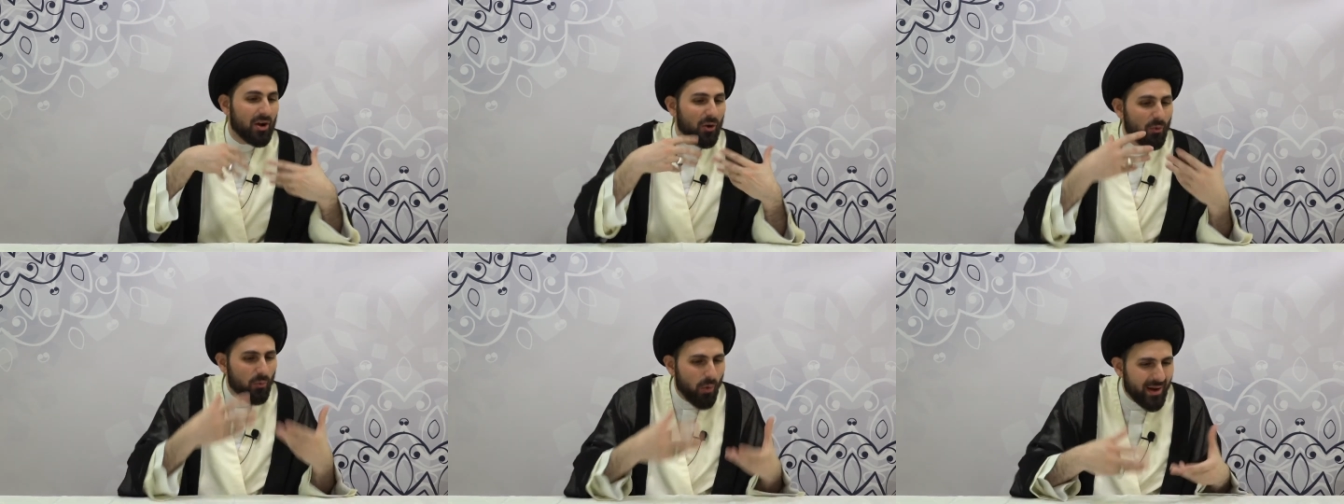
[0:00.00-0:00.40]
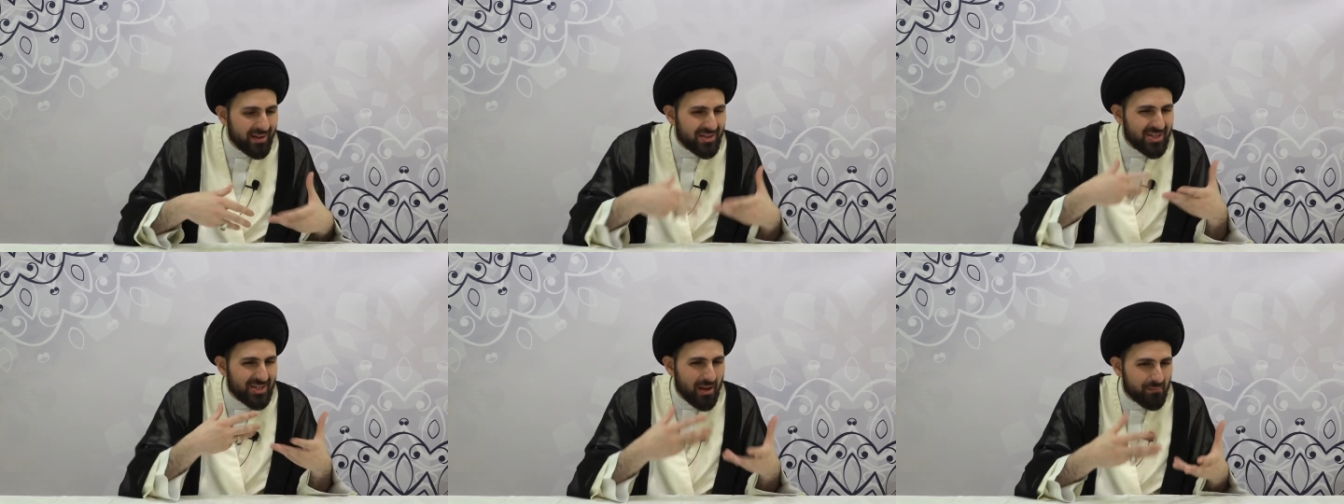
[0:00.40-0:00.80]
what
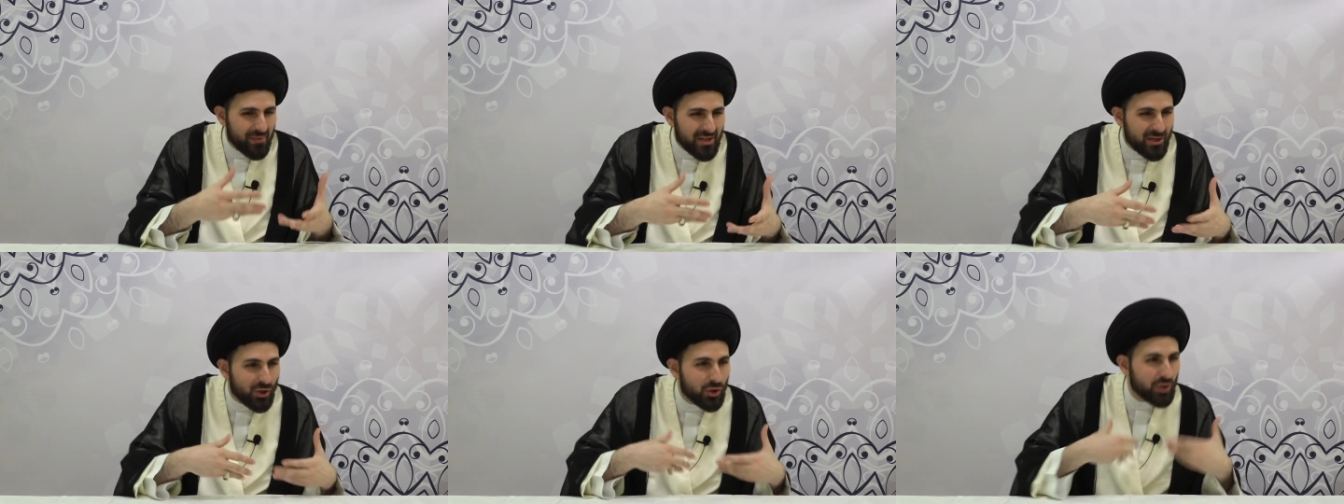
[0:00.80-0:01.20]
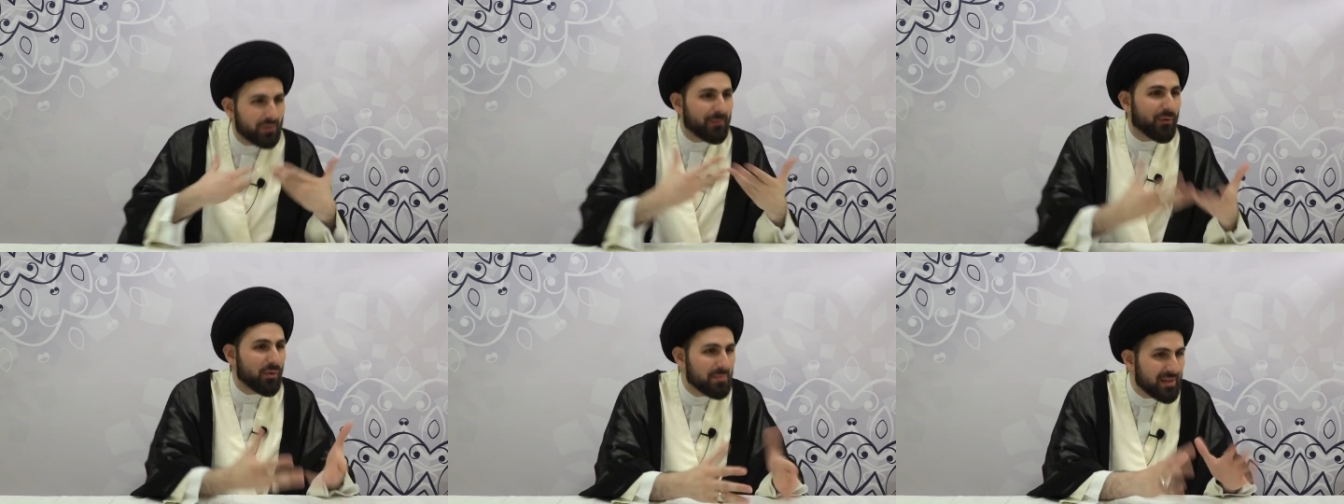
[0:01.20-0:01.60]
is something good
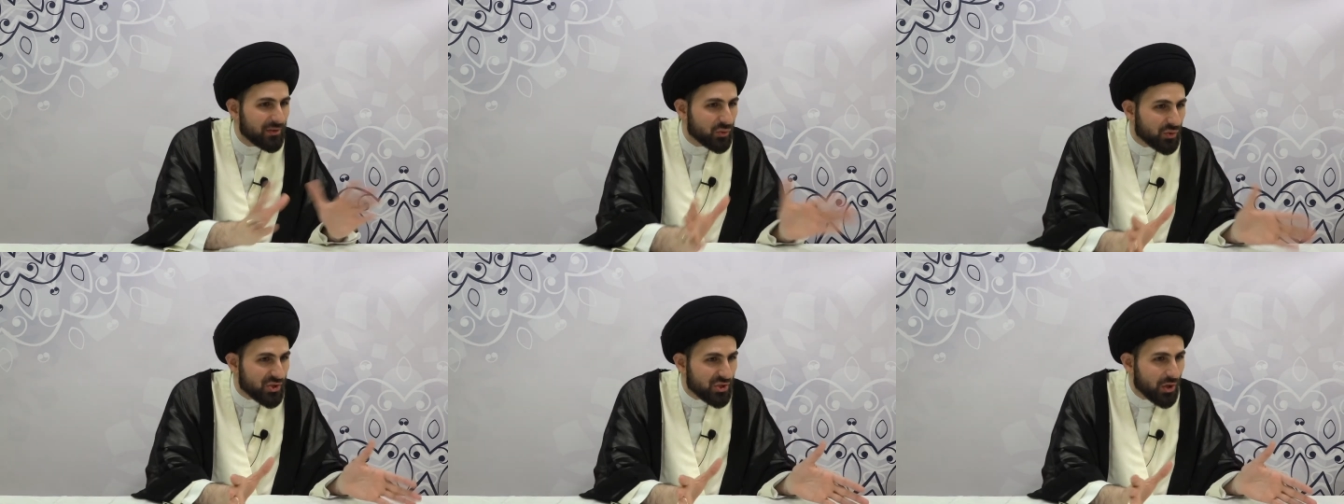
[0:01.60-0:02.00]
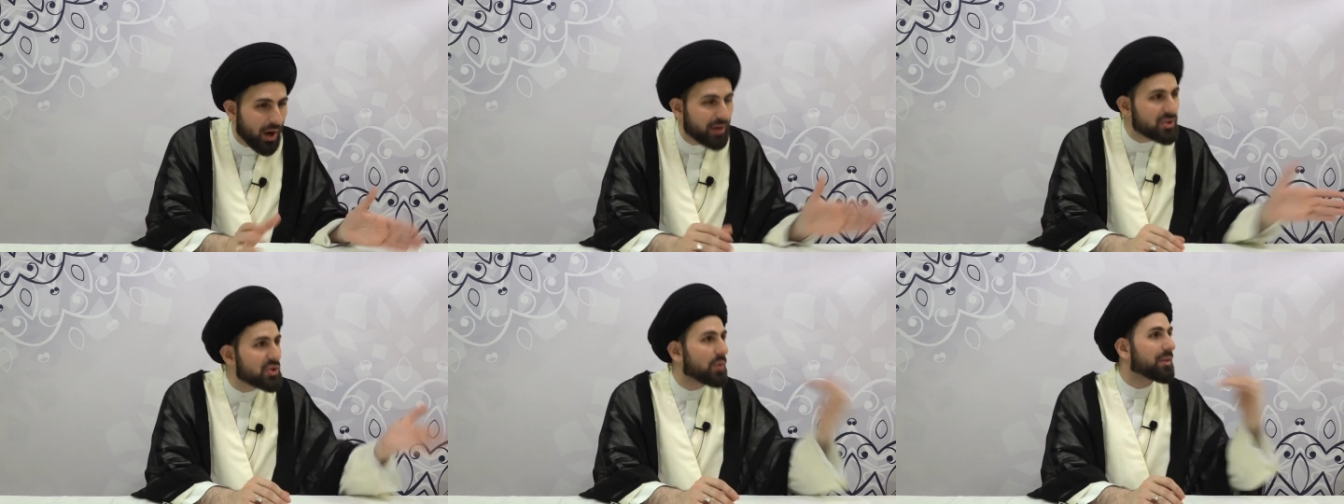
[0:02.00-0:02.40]
for me to
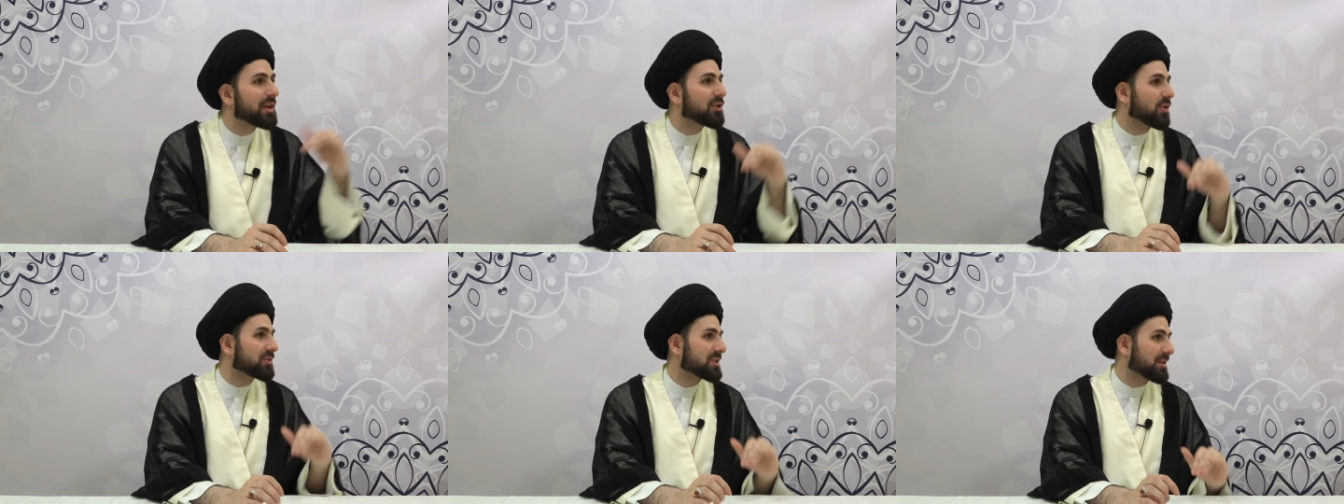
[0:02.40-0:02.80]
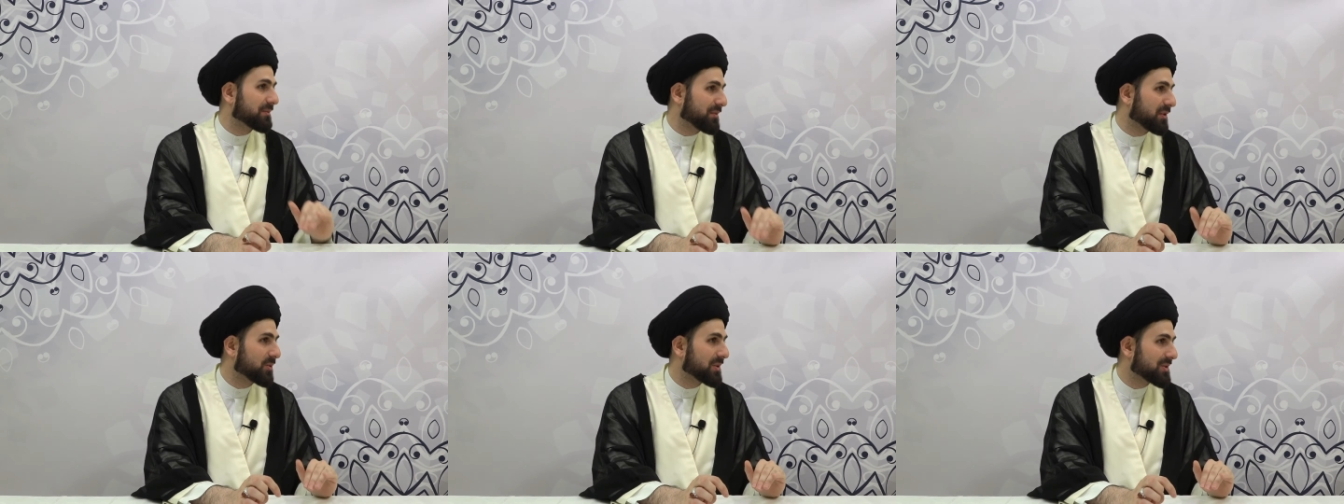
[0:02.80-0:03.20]
start so they don't
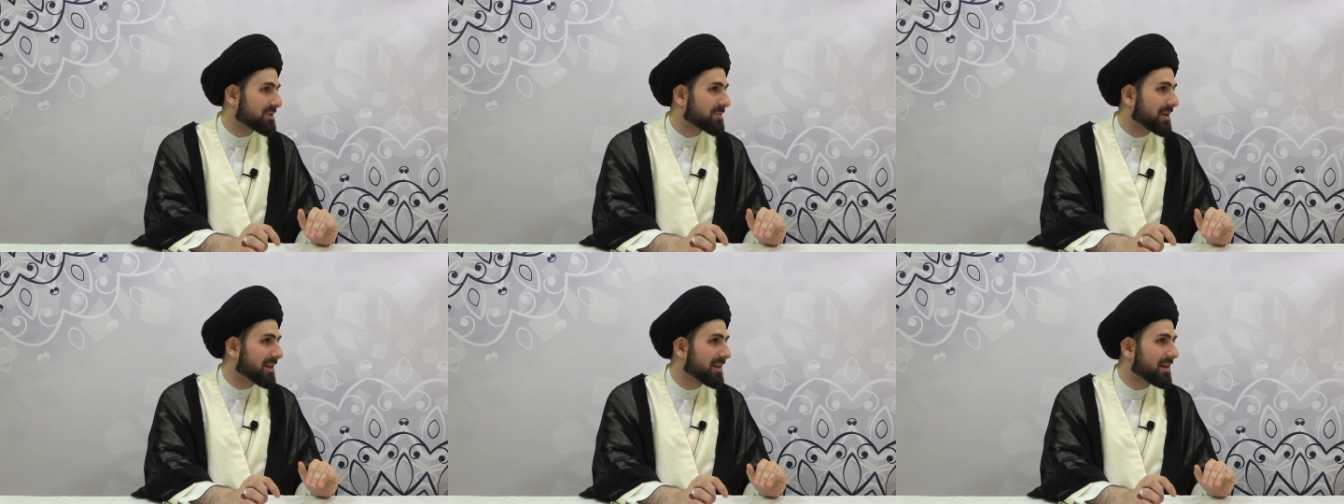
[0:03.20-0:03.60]
influence me?